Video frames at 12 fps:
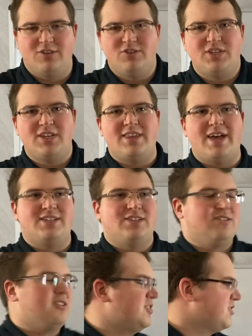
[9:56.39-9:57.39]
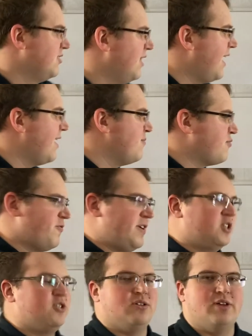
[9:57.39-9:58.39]
You see this a lot in
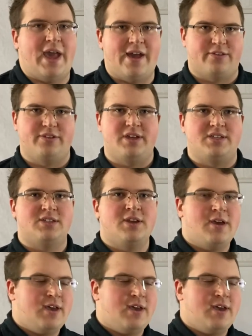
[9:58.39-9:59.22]
professional athletes,